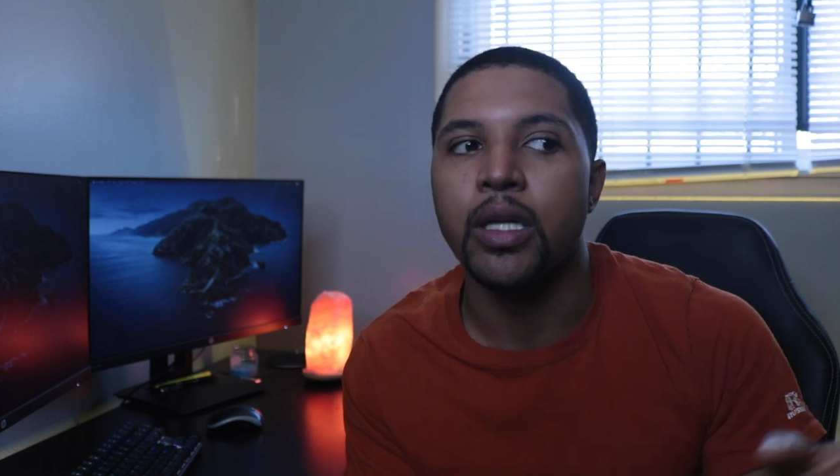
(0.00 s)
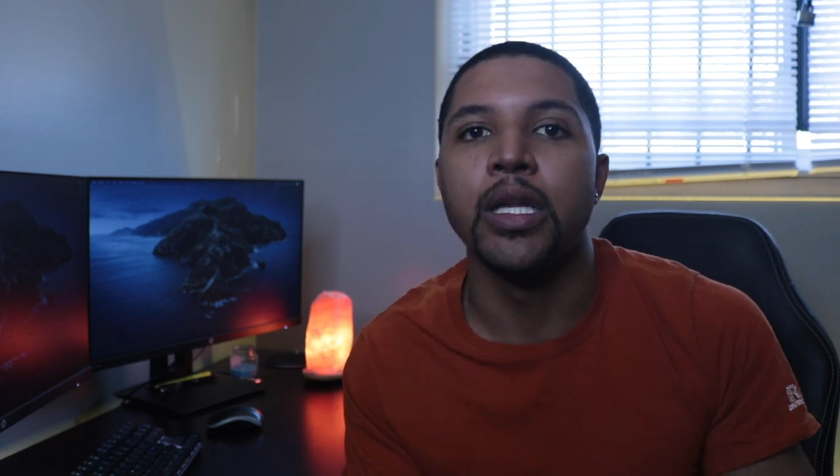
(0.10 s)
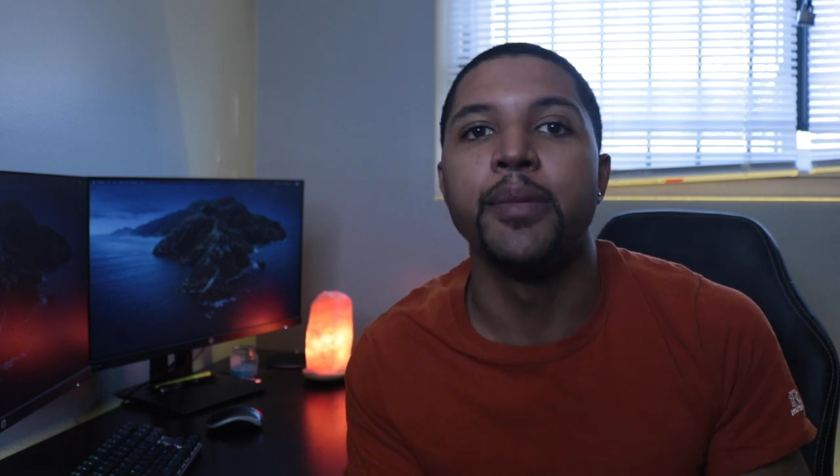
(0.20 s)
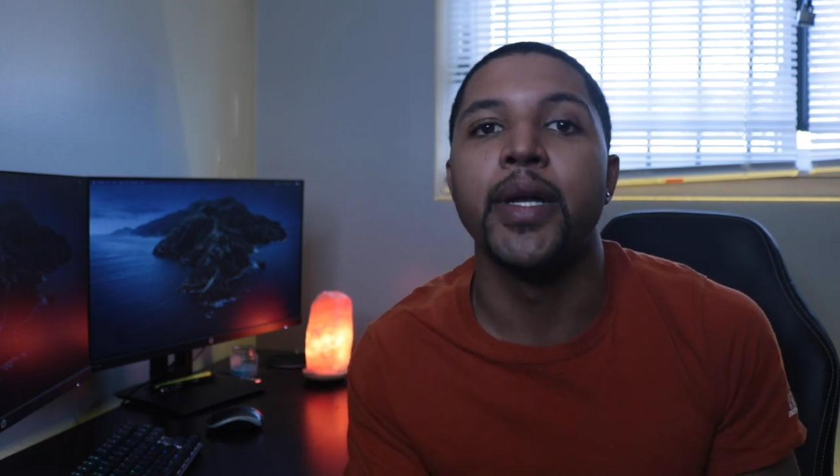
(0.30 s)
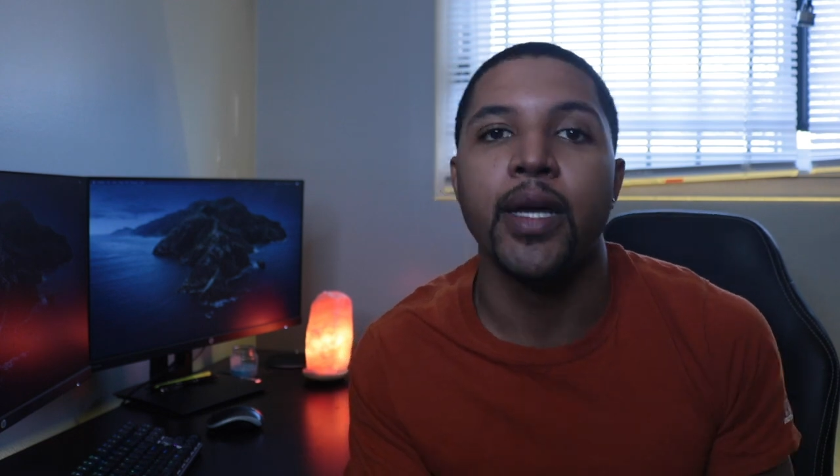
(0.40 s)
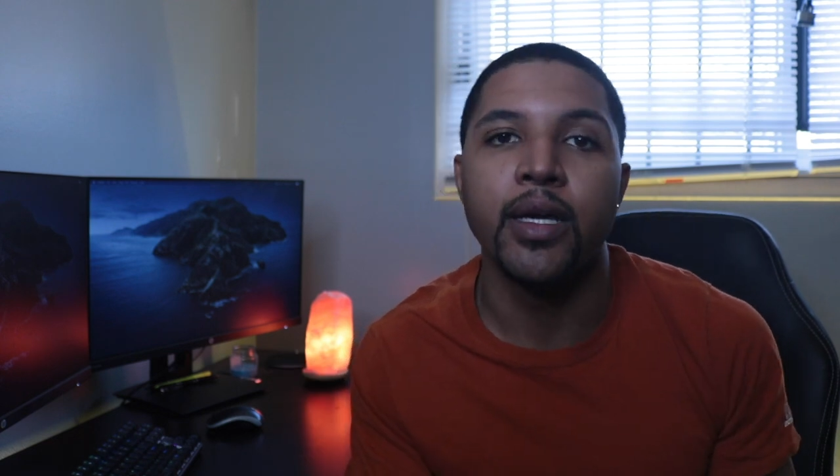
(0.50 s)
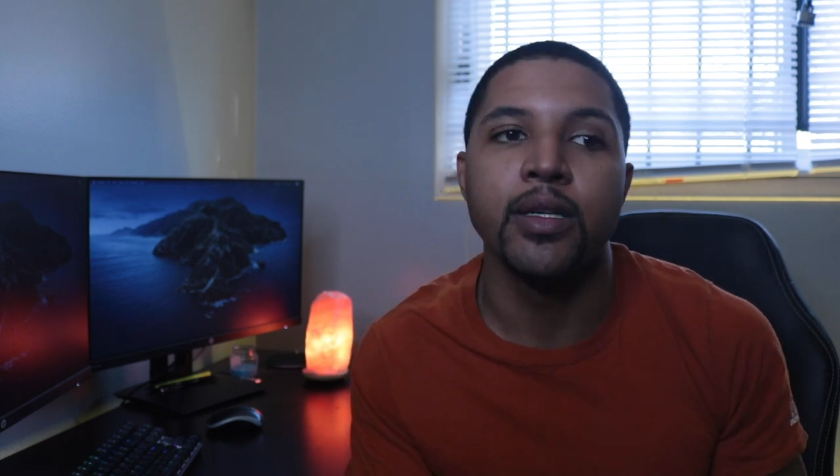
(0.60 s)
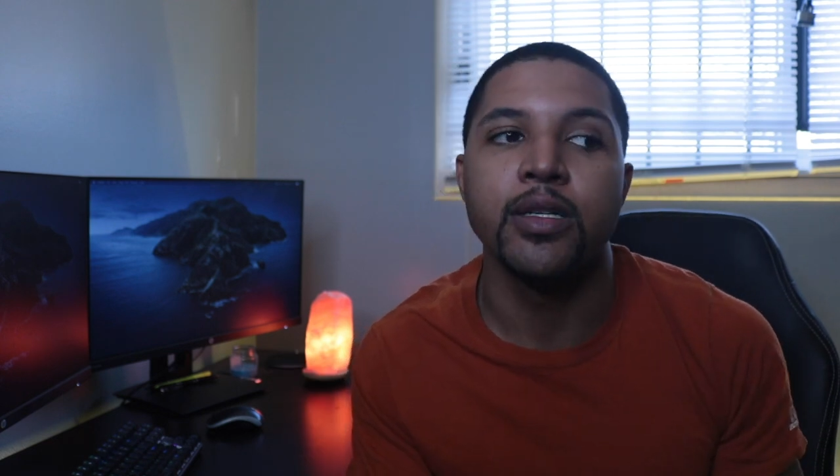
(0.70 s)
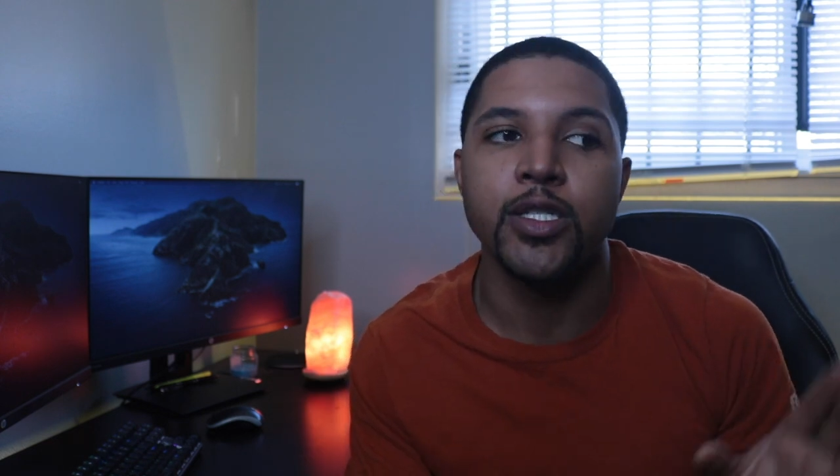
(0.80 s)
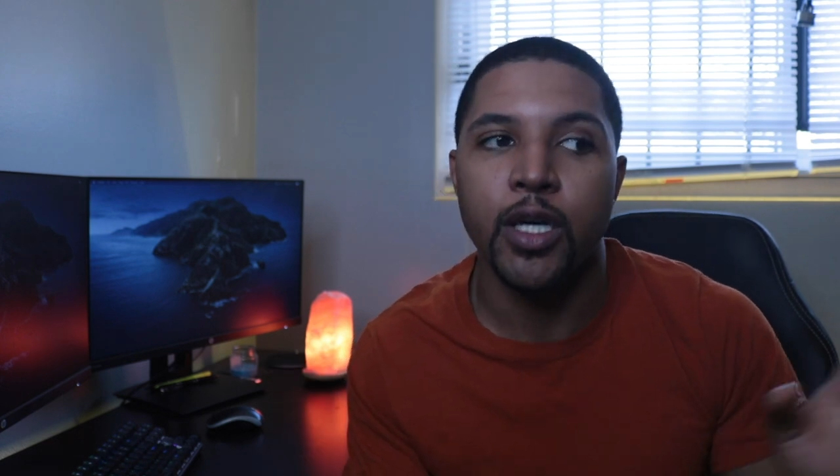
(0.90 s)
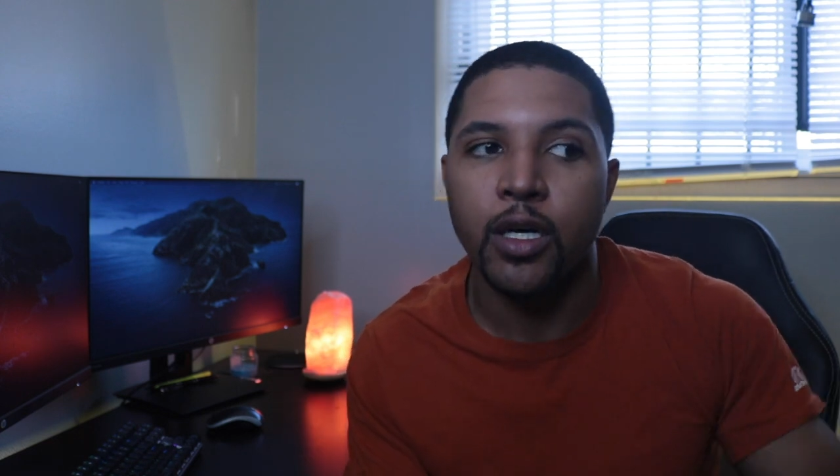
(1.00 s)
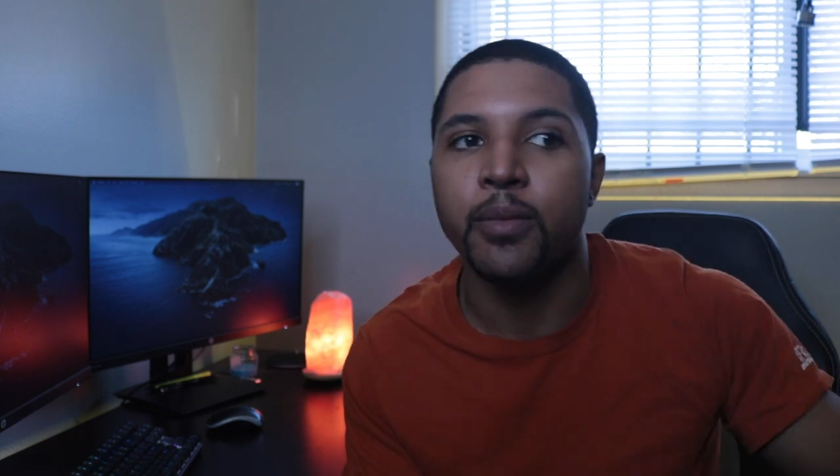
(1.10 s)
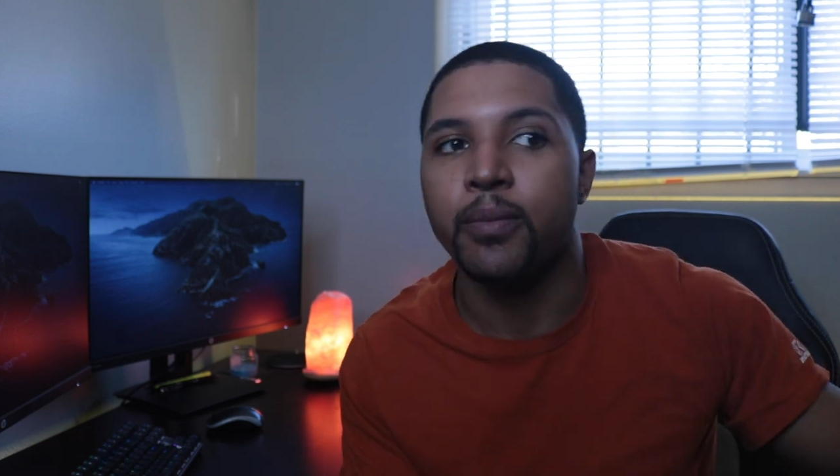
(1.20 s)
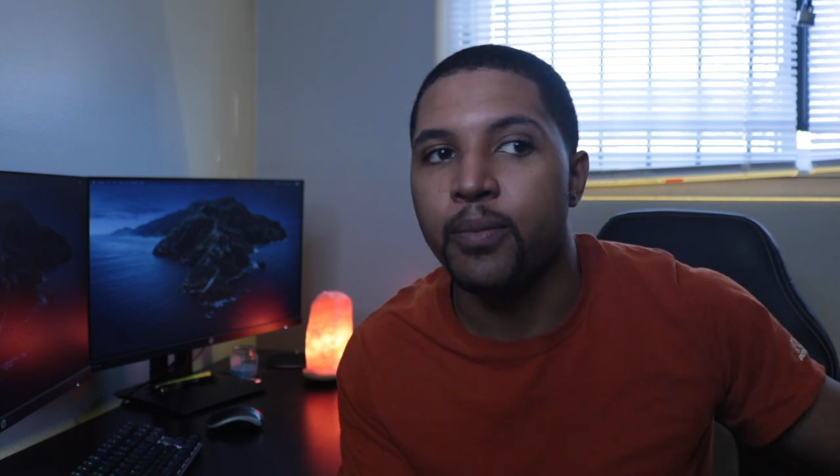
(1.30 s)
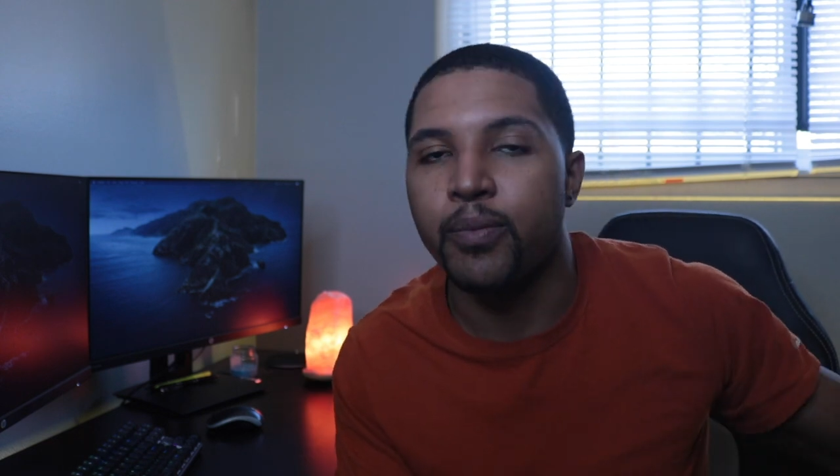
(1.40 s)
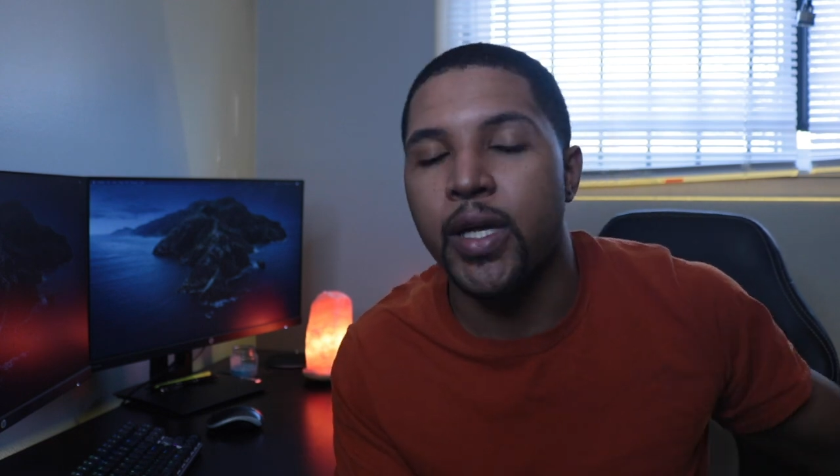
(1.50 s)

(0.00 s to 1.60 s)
eliminate certain